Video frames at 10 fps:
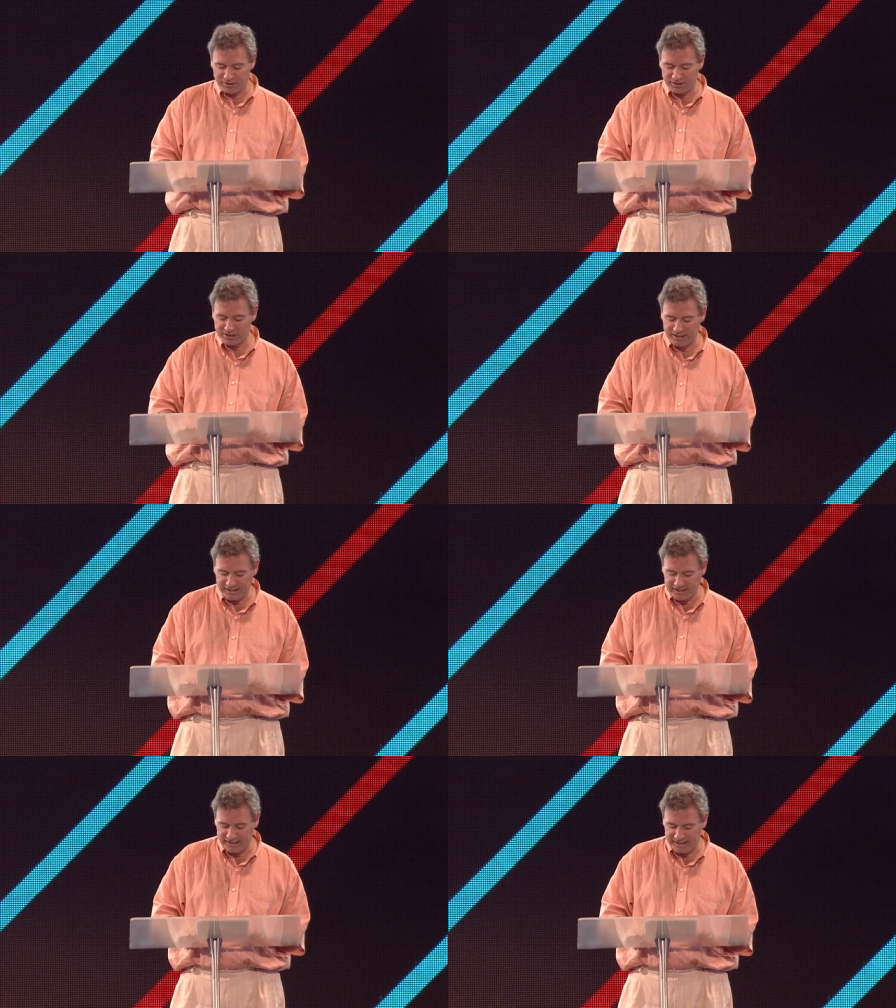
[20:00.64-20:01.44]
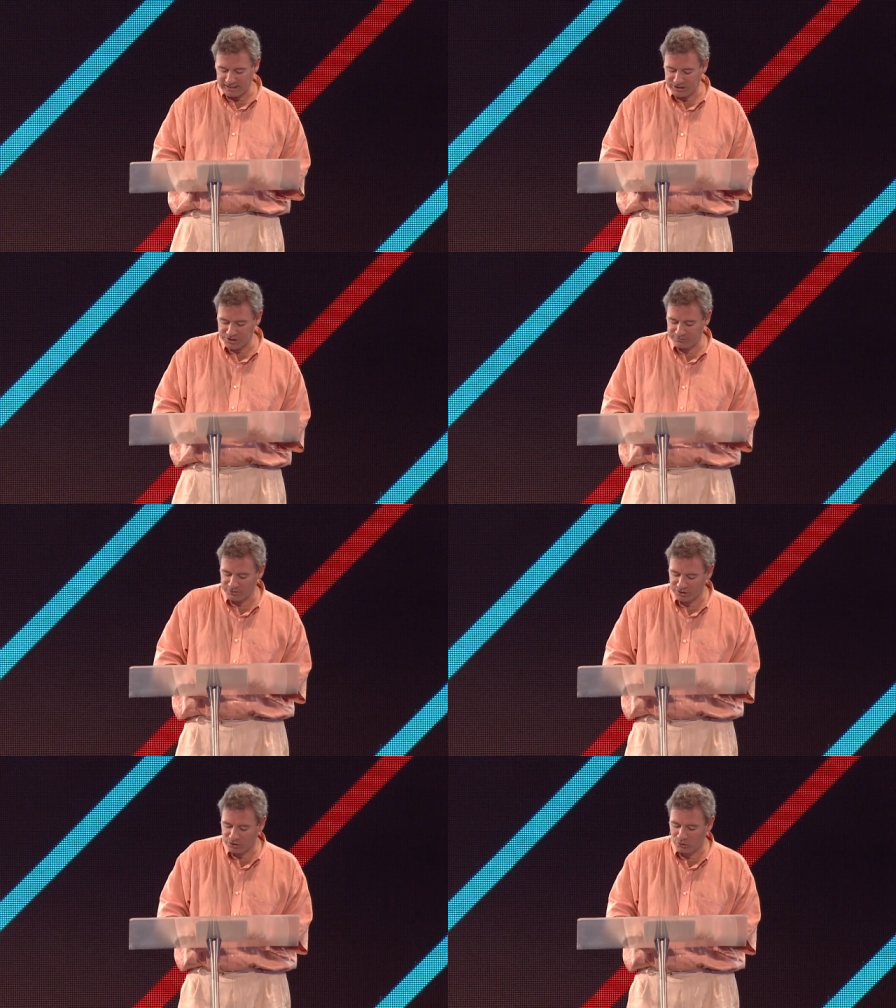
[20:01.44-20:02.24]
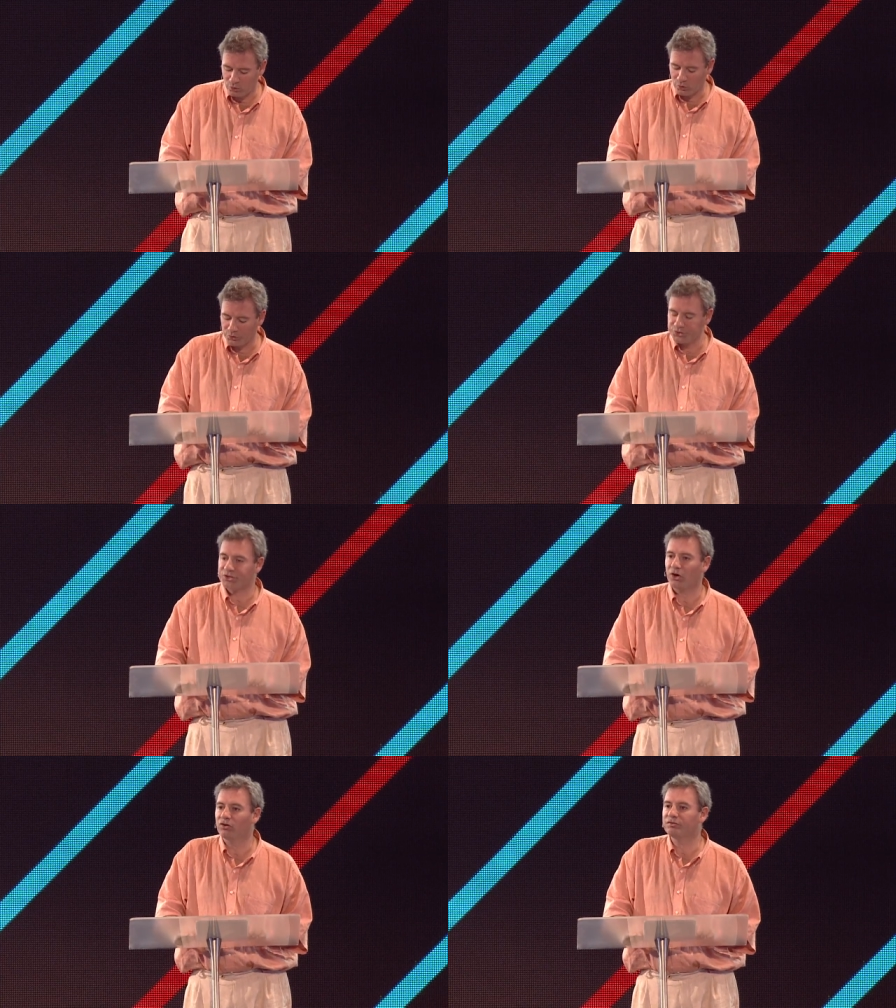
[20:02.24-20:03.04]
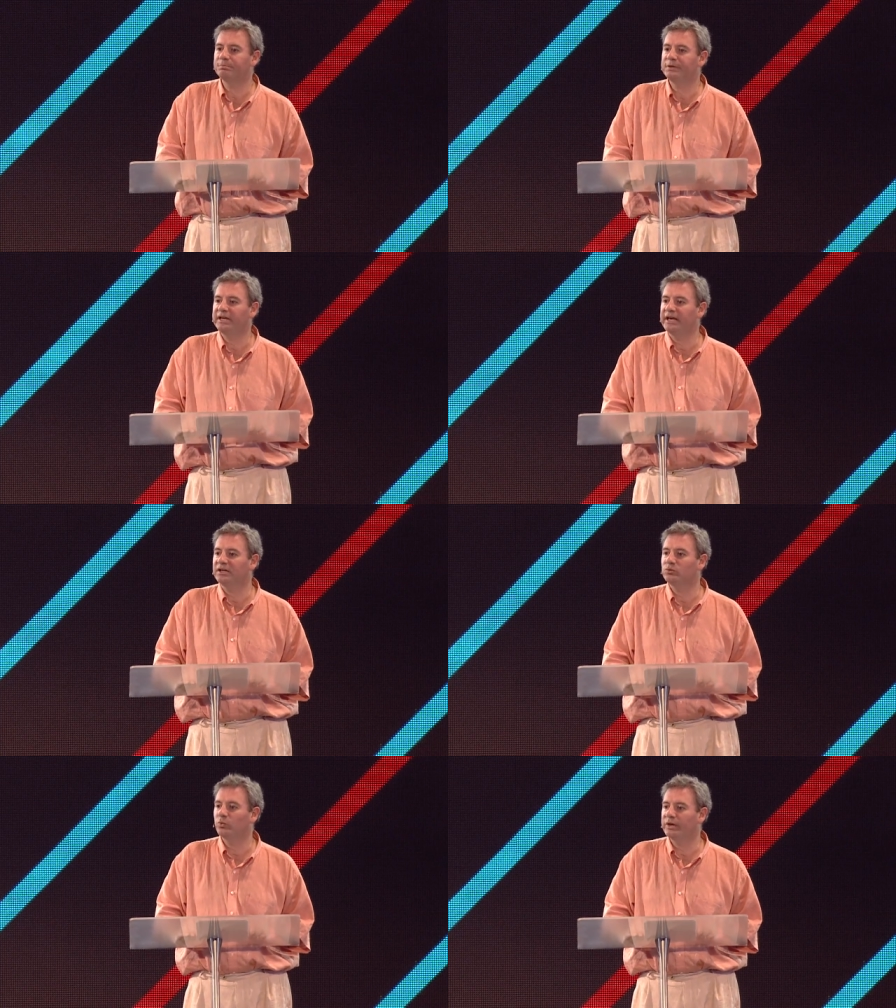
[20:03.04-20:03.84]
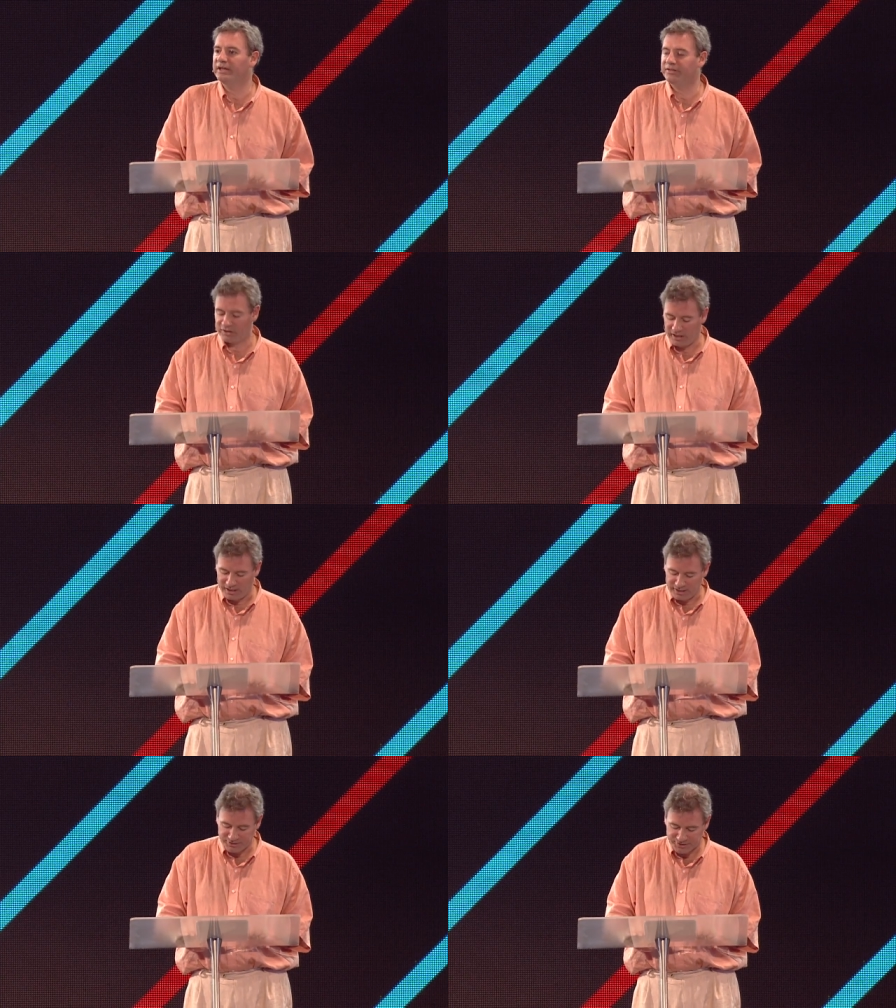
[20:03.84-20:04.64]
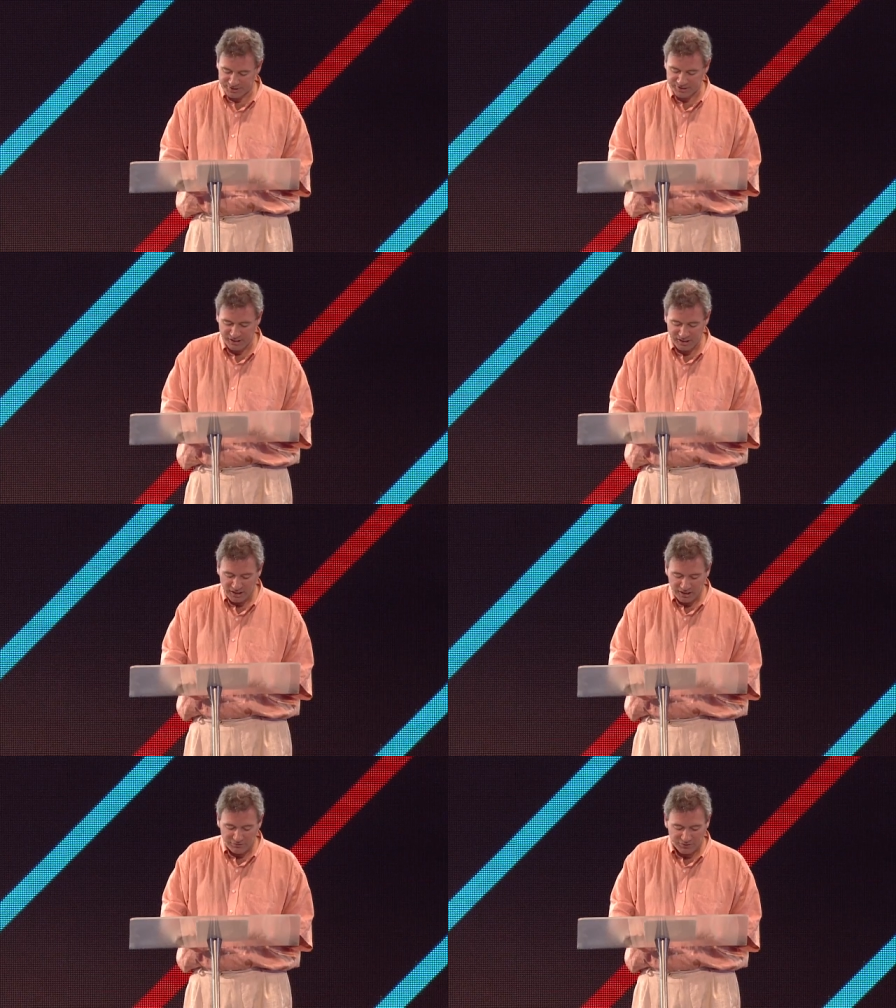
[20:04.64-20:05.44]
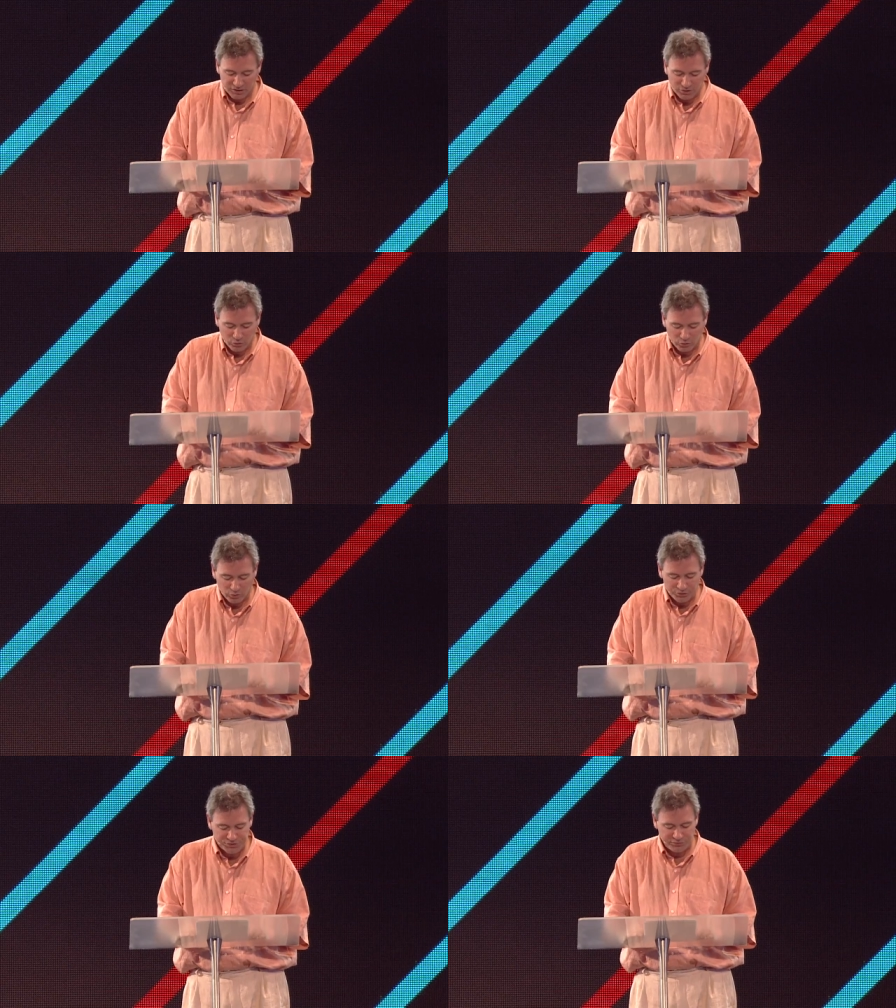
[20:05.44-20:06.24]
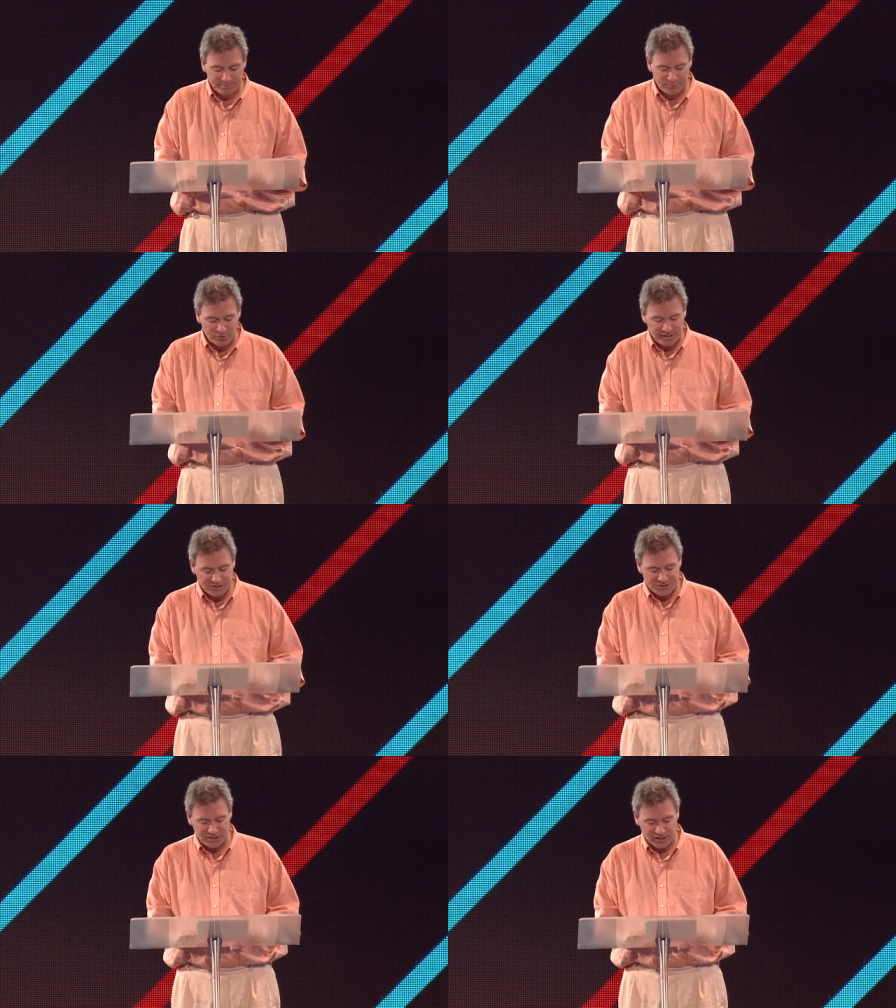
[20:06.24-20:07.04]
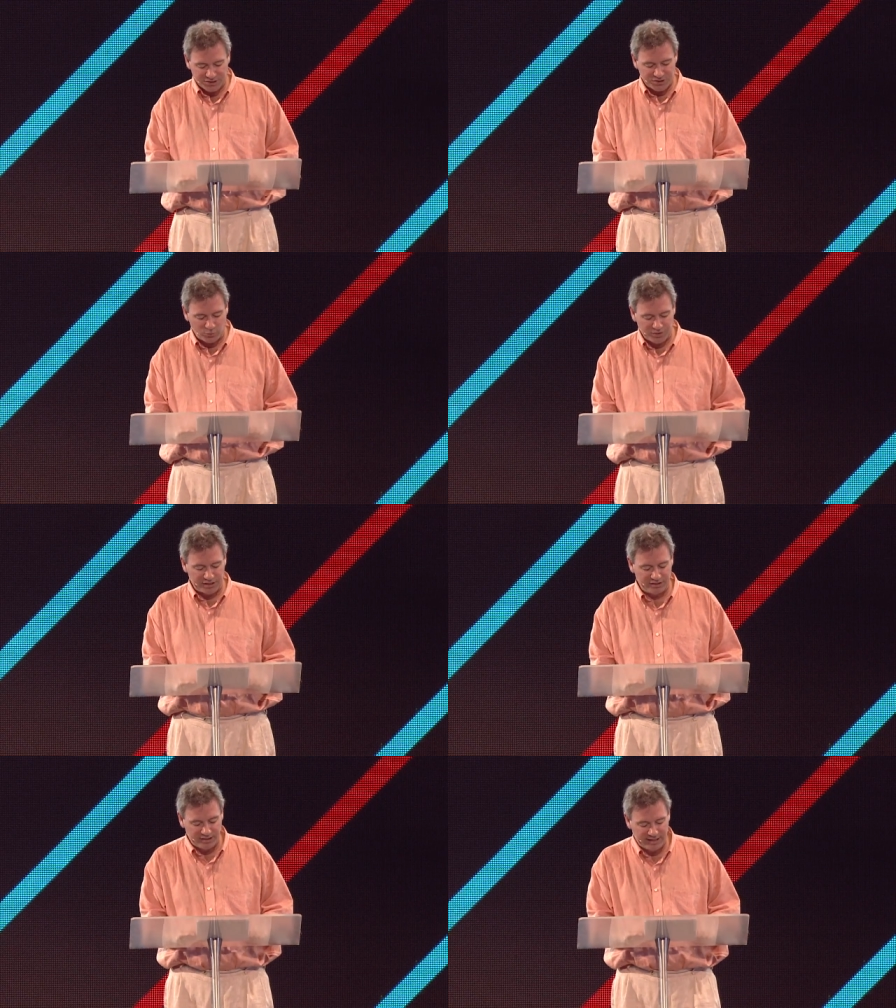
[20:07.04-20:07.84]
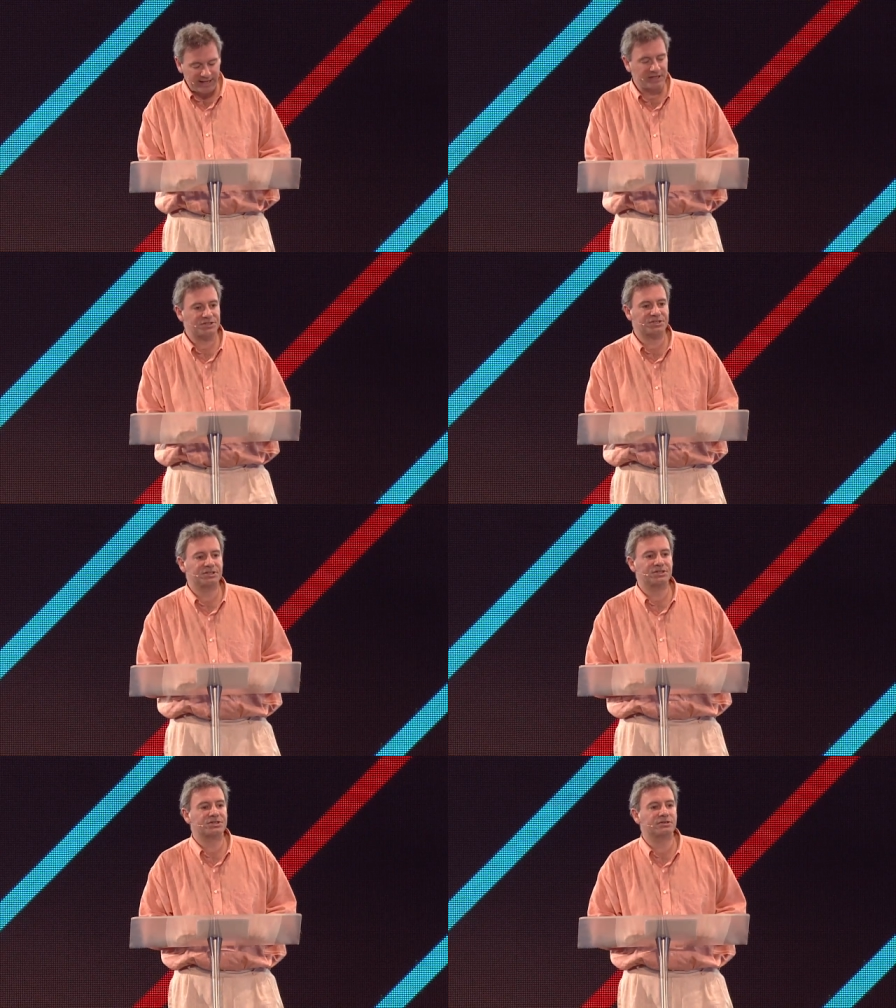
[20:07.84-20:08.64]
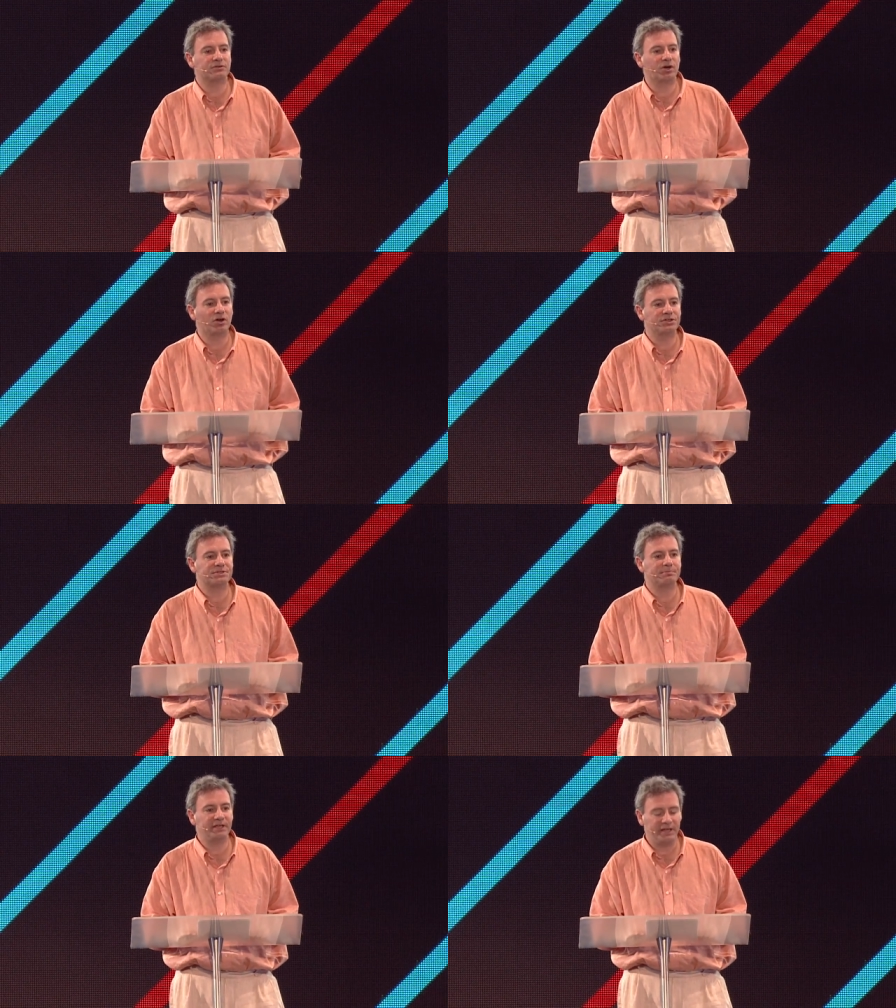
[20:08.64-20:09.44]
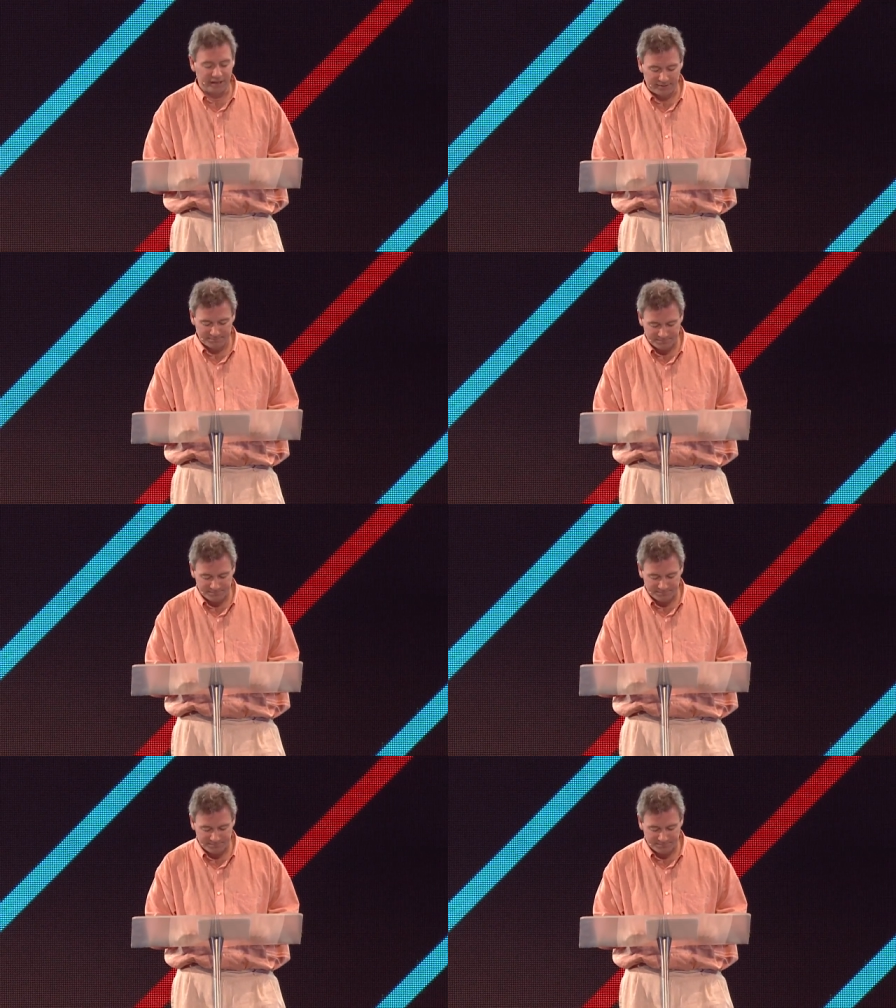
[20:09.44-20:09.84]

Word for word: that he is for the cause of being with us, for the cause of embracing us within the essence of God's being.